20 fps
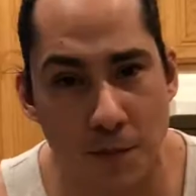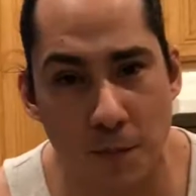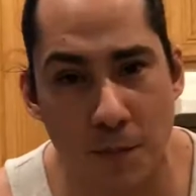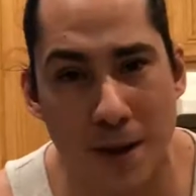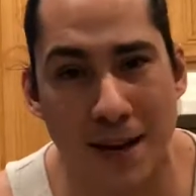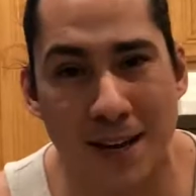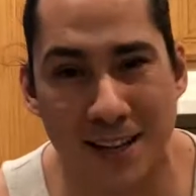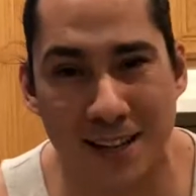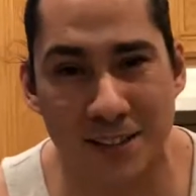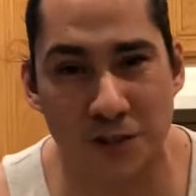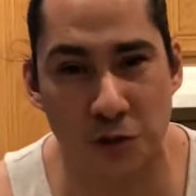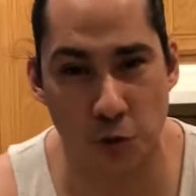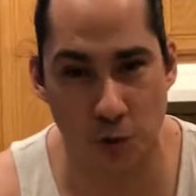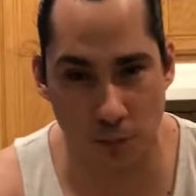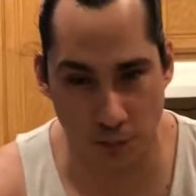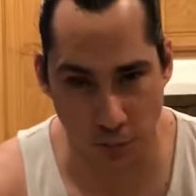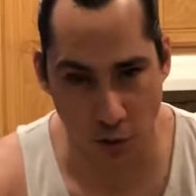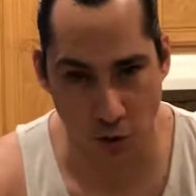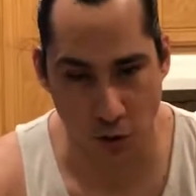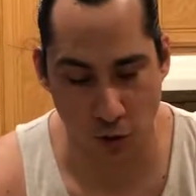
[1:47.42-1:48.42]
make it into a
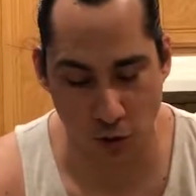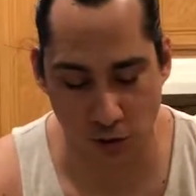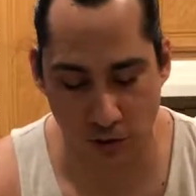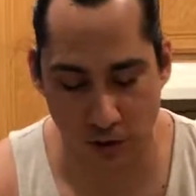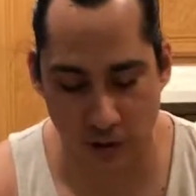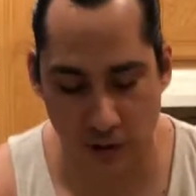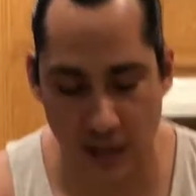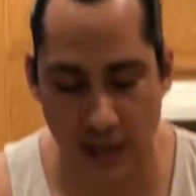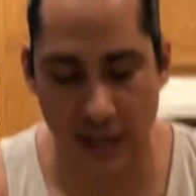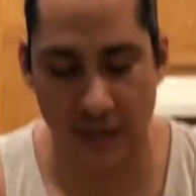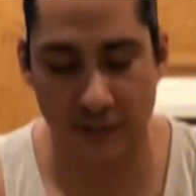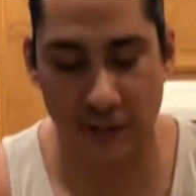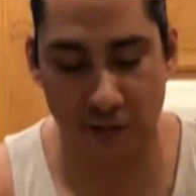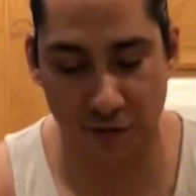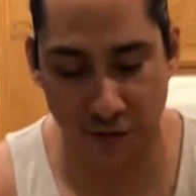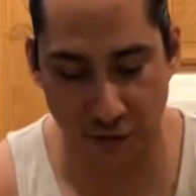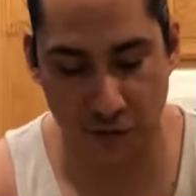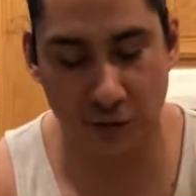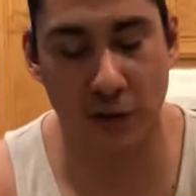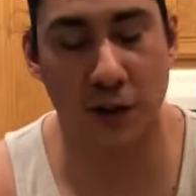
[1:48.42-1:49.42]
bowl, and then
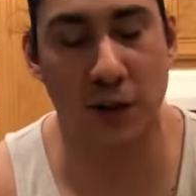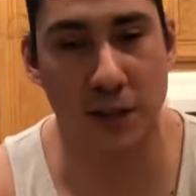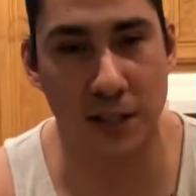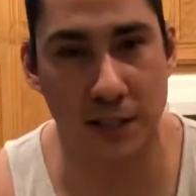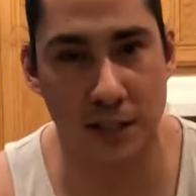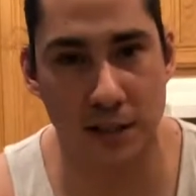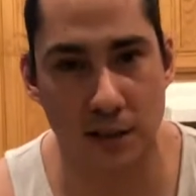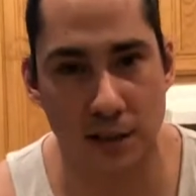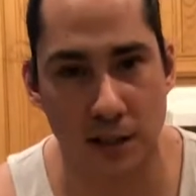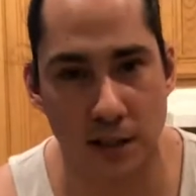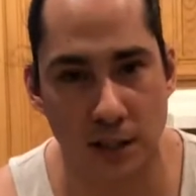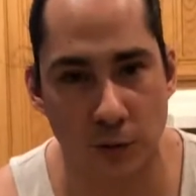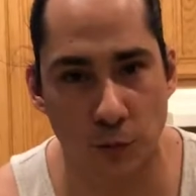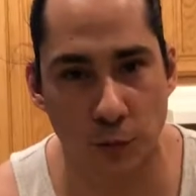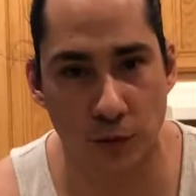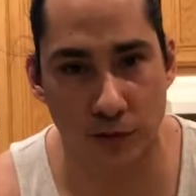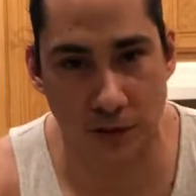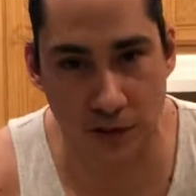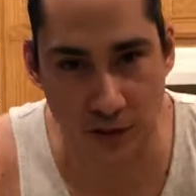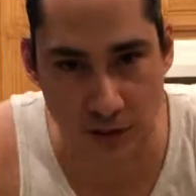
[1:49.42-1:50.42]
fill it
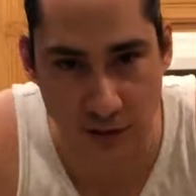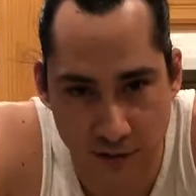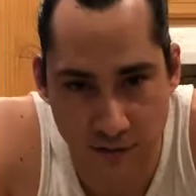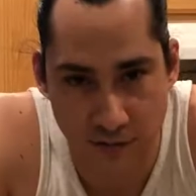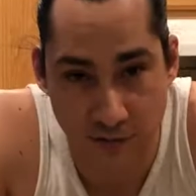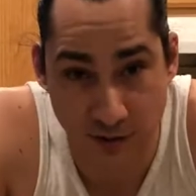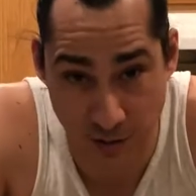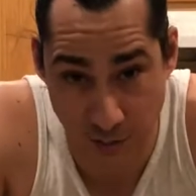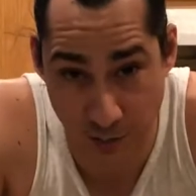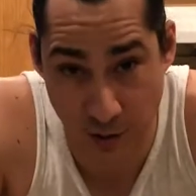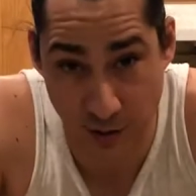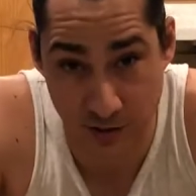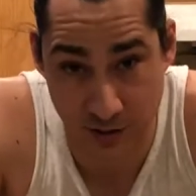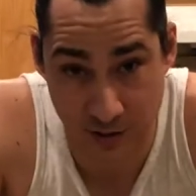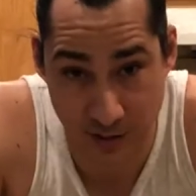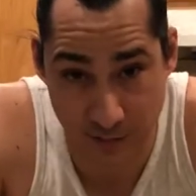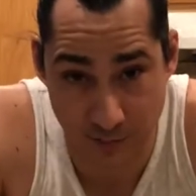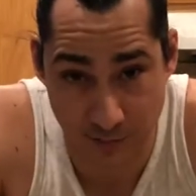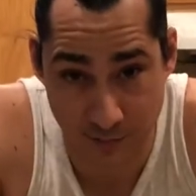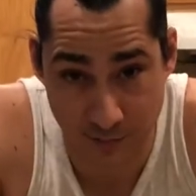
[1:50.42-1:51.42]
with the vampire dip.